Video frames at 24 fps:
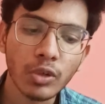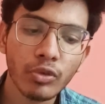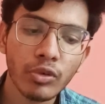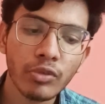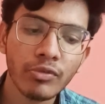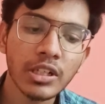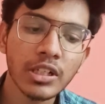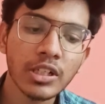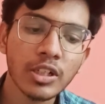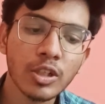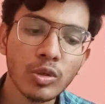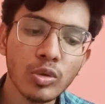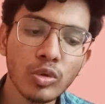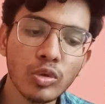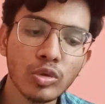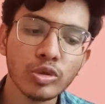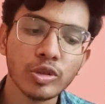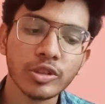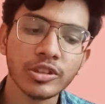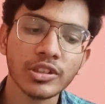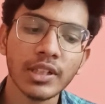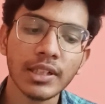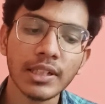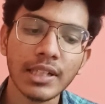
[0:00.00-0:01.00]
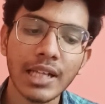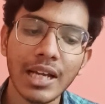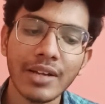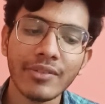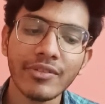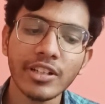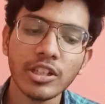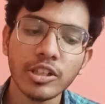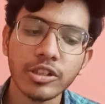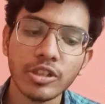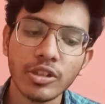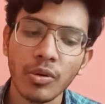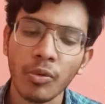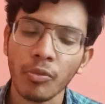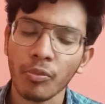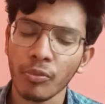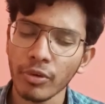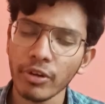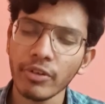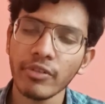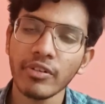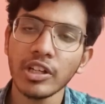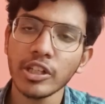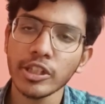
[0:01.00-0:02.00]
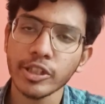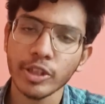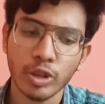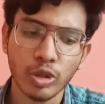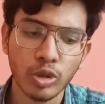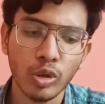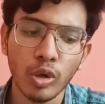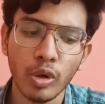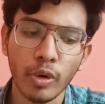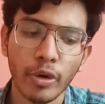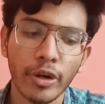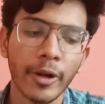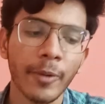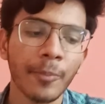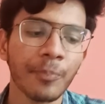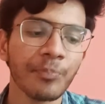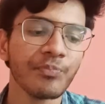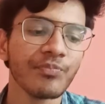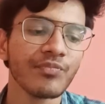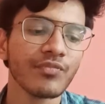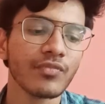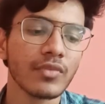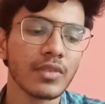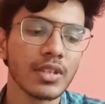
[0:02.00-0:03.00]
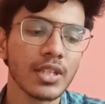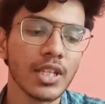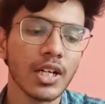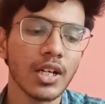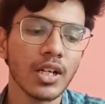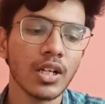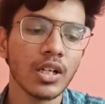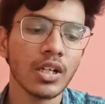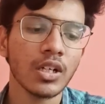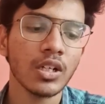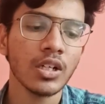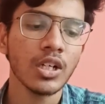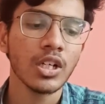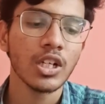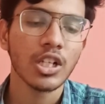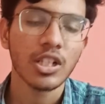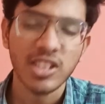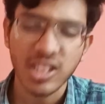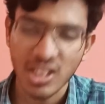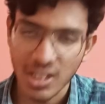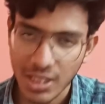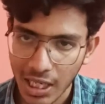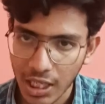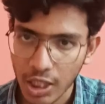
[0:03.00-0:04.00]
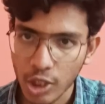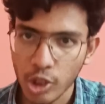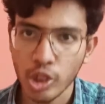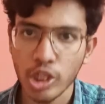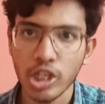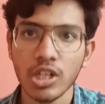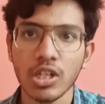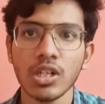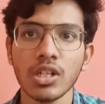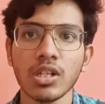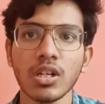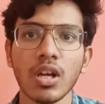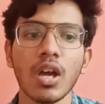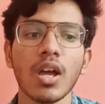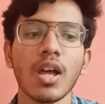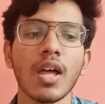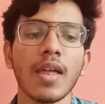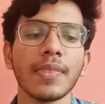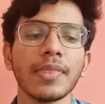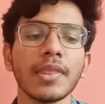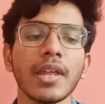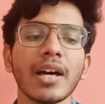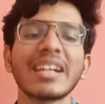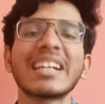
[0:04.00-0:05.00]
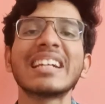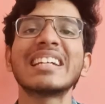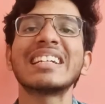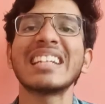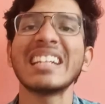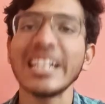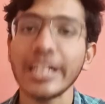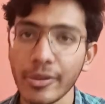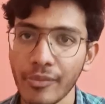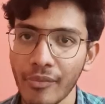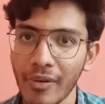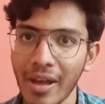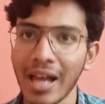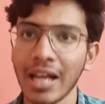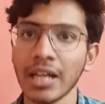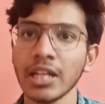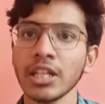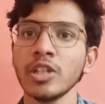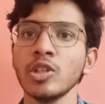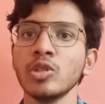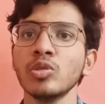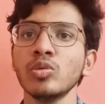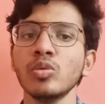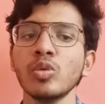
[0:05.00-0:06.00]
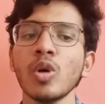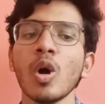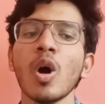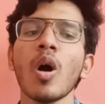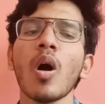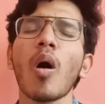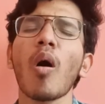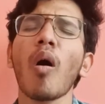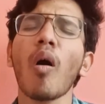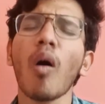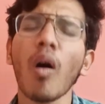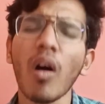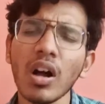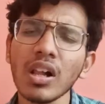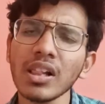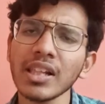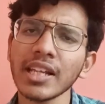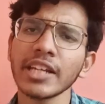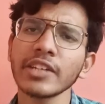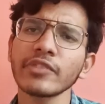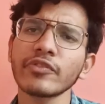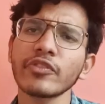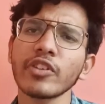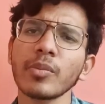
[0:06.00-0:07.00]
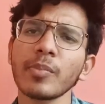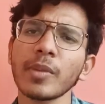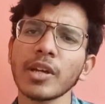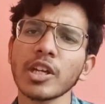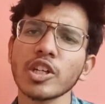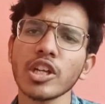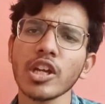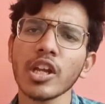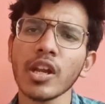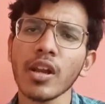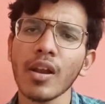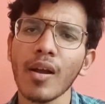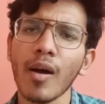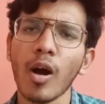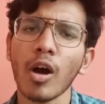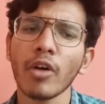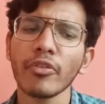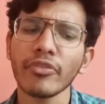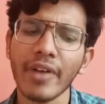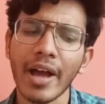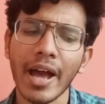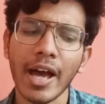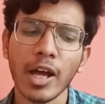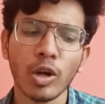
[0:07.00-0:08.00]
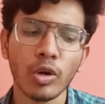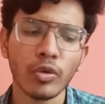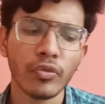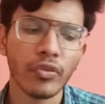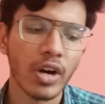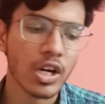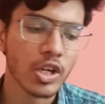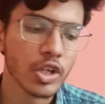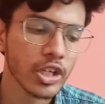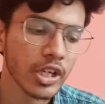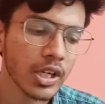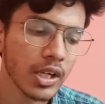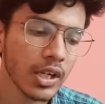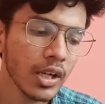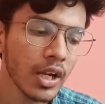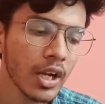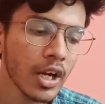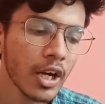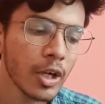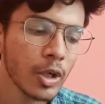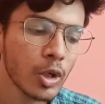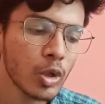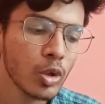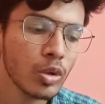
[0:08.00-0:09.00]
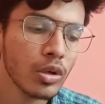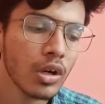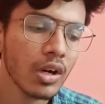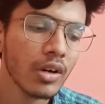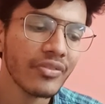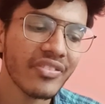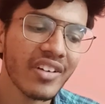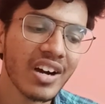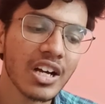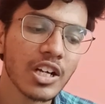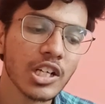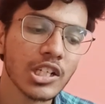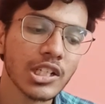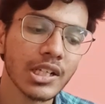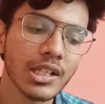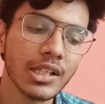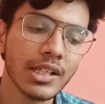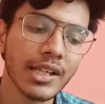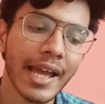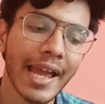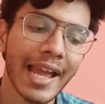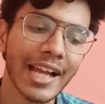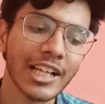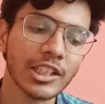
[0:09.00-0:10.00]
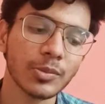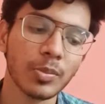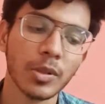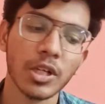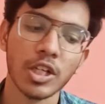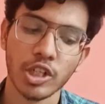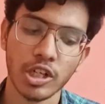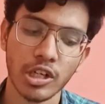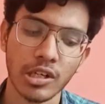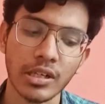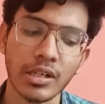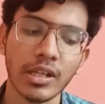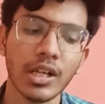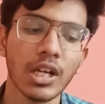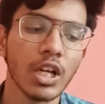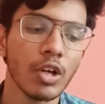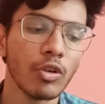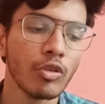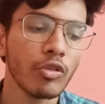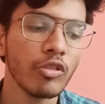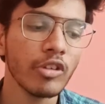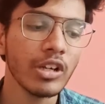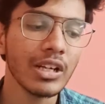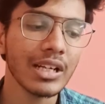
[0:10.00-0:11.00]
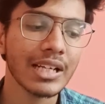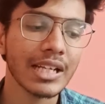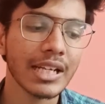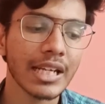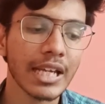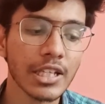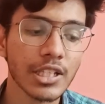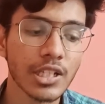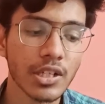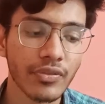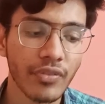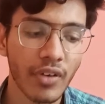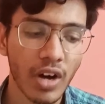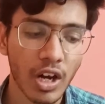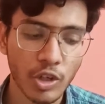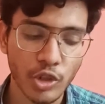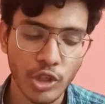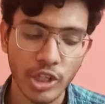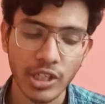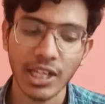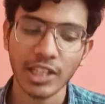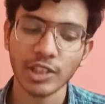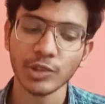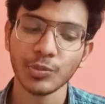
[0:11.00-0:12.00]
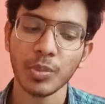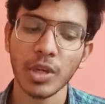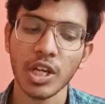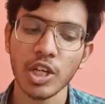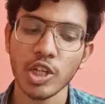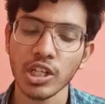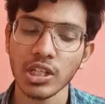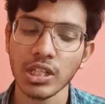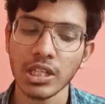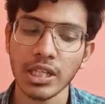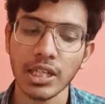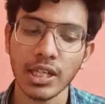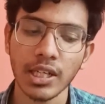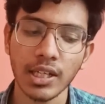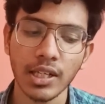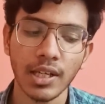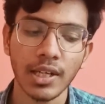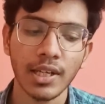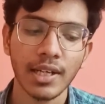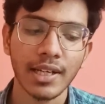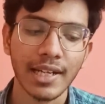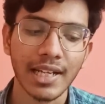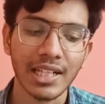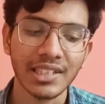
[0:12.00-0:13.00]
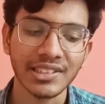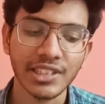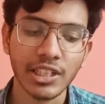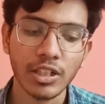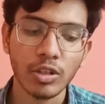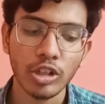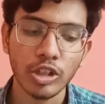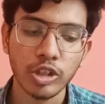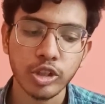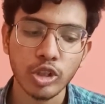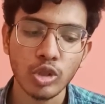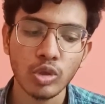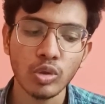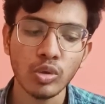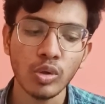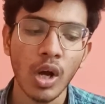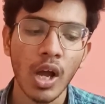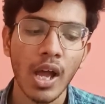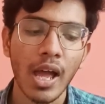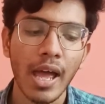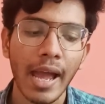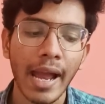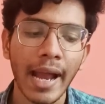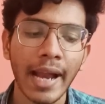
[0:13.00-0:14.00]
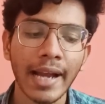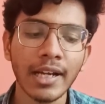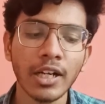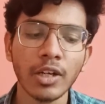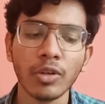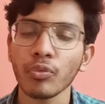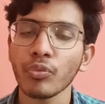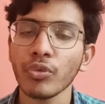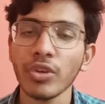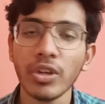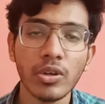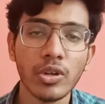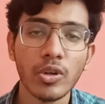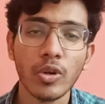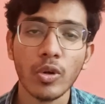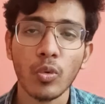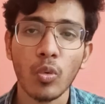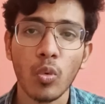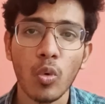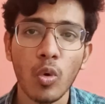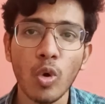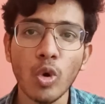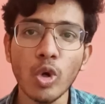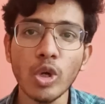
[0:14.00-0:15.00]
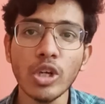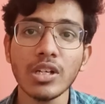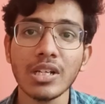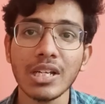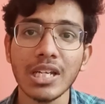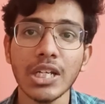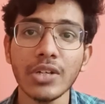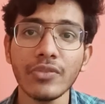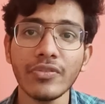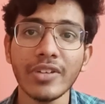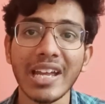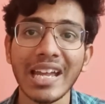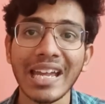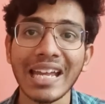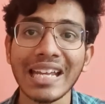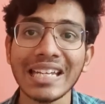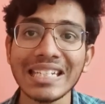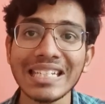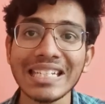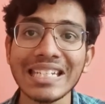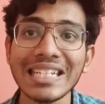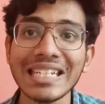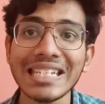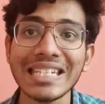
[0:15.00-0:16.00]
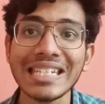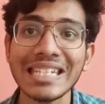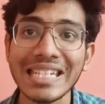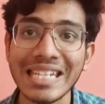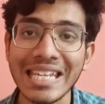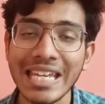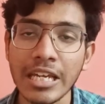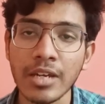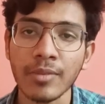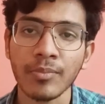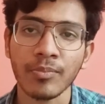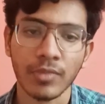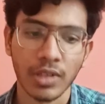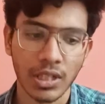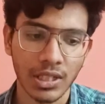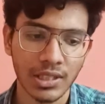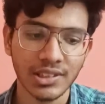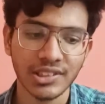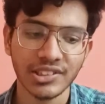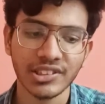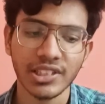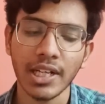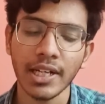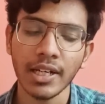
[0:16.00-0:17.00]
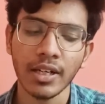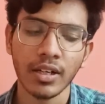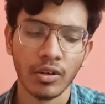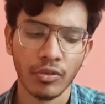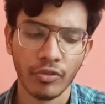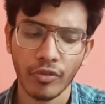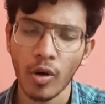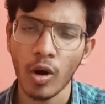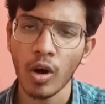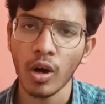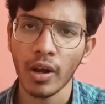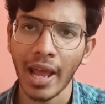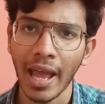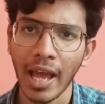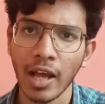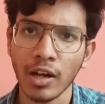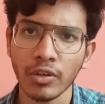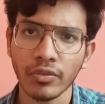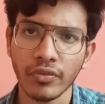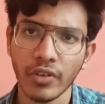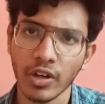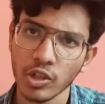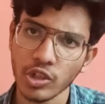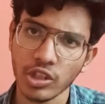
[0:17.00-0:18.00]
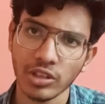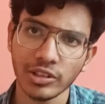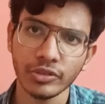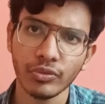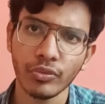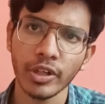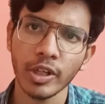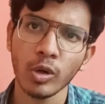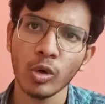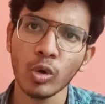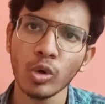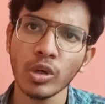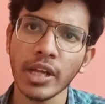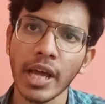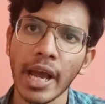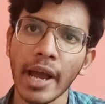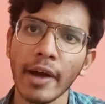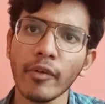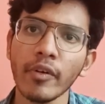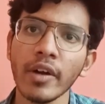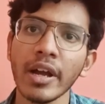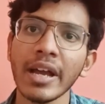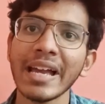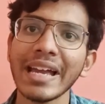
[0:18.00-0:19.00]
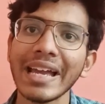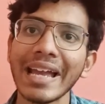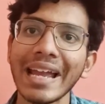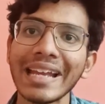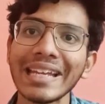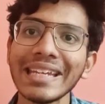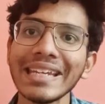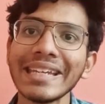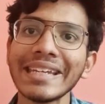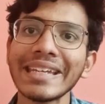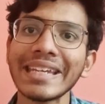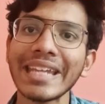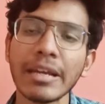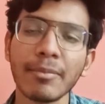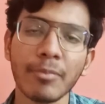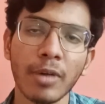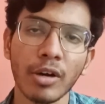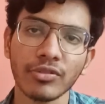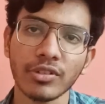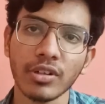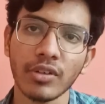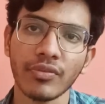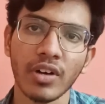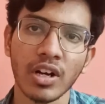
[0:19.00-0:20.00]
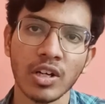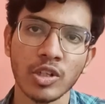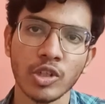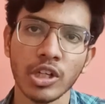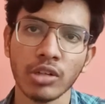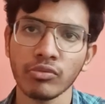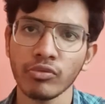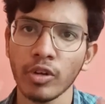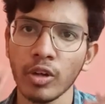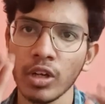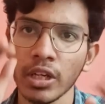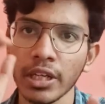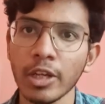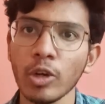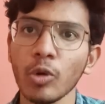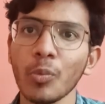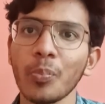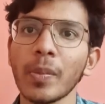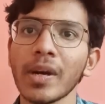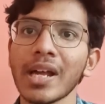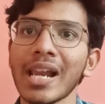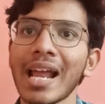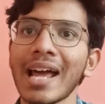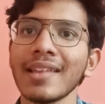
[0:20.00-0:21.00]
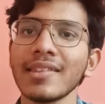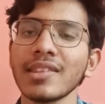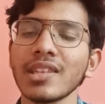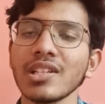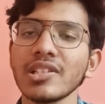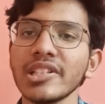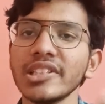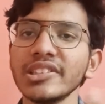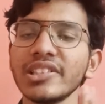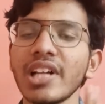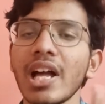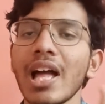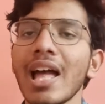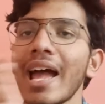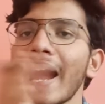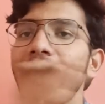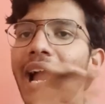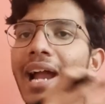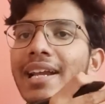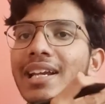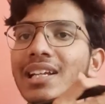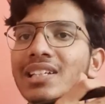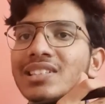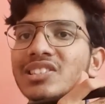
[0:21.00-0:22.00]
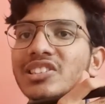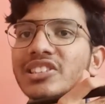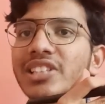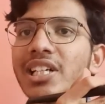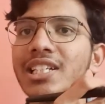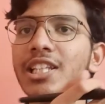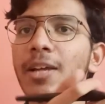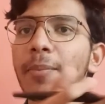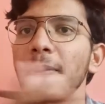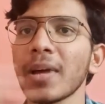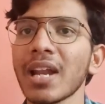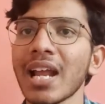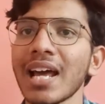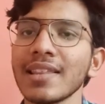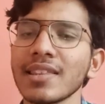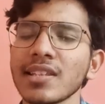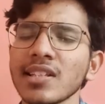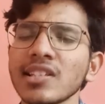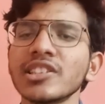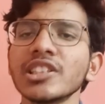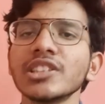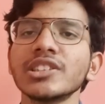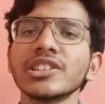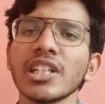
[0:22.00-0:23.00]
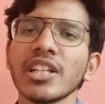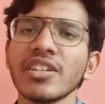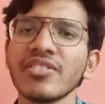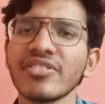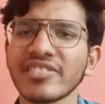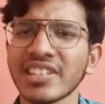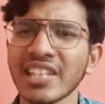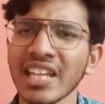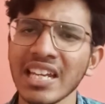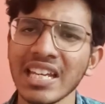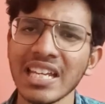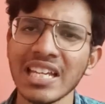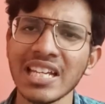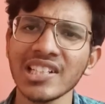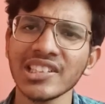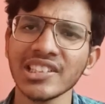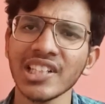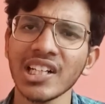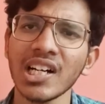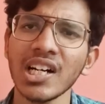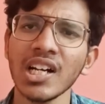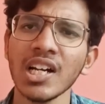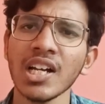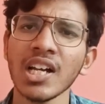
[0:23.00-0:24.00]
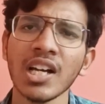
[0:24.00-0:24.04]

we will do is that we will store the structure, the returned value, all the information of arrow function to a function expression. We will create a function expression here is equals to, and we won't give any name inside. For arrow functions we don't have any name of the function. We will give parenthesis, and inside the parenthesis if there is a